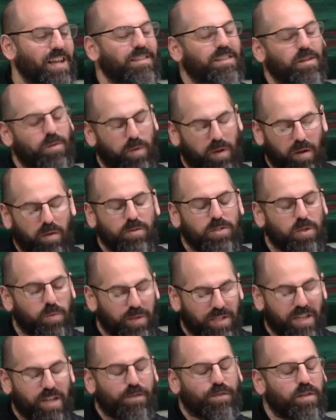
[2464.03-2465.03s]
that, so we
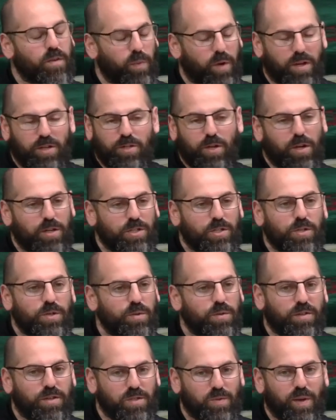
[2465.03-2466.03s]
definitely want to talk to
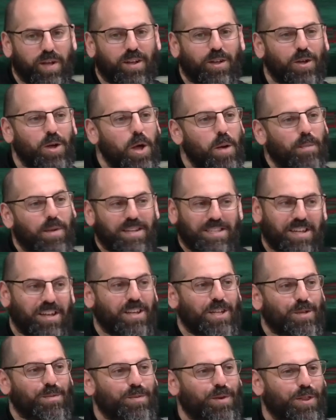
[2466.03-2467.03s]
youth as well, but it sounded like
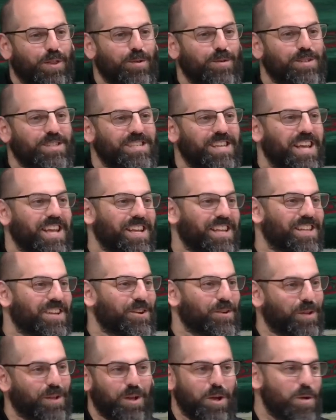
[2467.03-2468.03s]
the brother was saying,
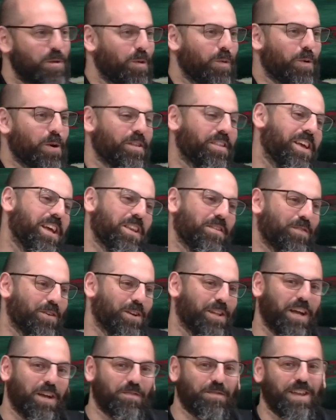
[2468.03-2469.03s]
though, well, we're at the end of our
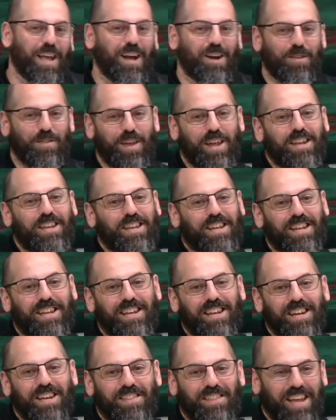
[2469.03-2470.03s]
life now, they
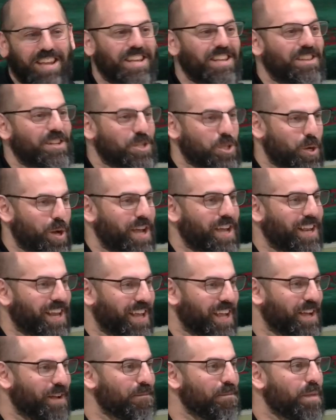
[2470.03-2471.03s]
need the training,
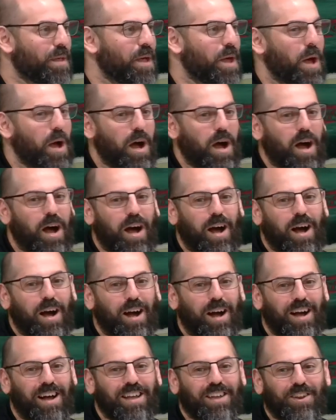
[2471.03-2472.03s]

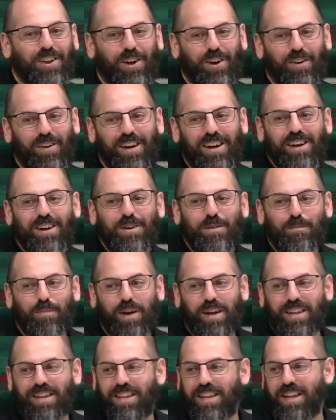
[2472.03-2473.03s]
you know.
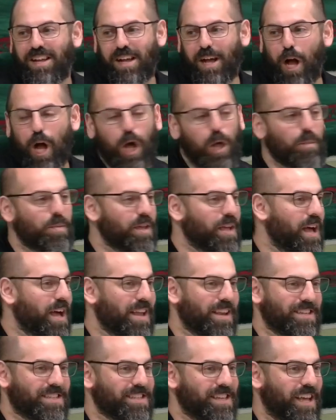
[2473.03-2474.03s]
But I'll be
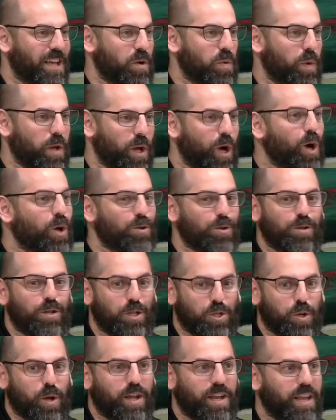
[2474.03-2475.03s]
honest, like, we all need the
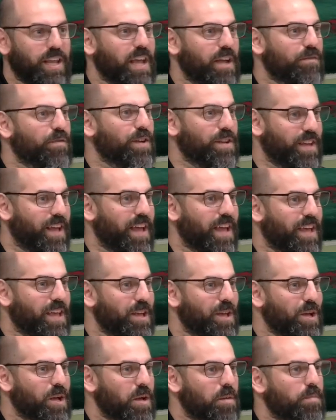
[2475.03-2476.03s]
training every day,
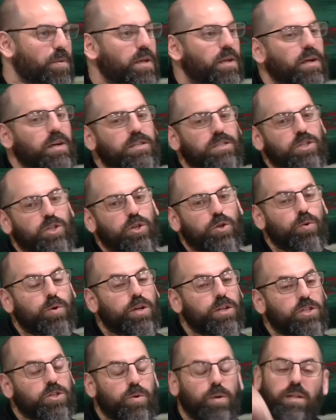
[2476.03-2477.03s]
because you
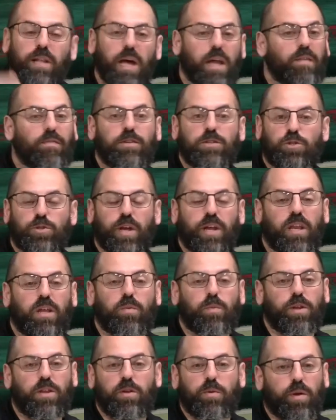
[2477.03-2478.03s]
could do a lot of this training
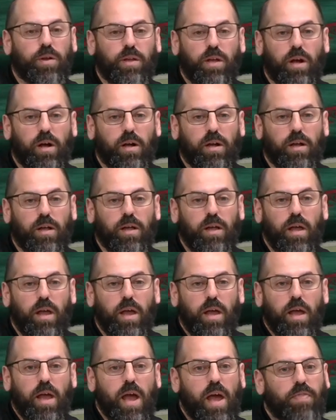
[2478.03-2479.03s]
when you are young,
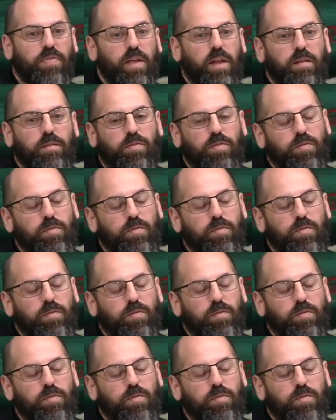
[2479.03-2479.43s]
and then